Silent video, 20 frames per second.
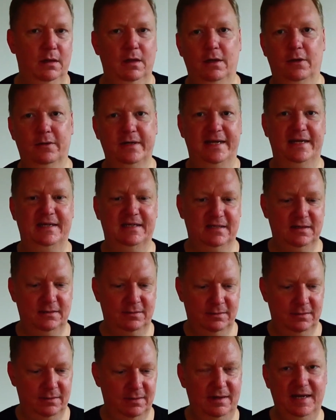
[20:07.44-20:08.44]
Okay,
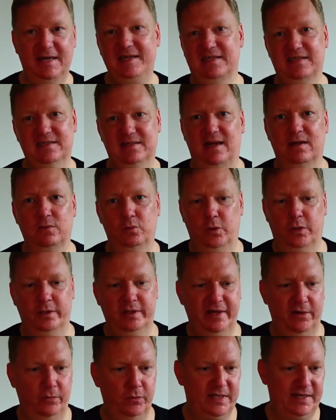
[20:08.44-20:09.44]
so let's start
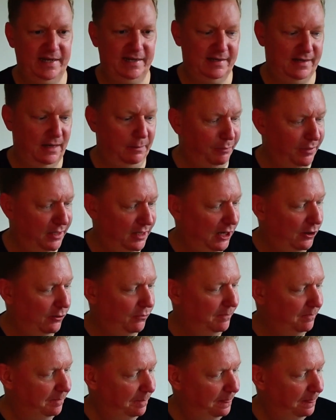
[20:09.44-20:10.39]
working with LDAP now.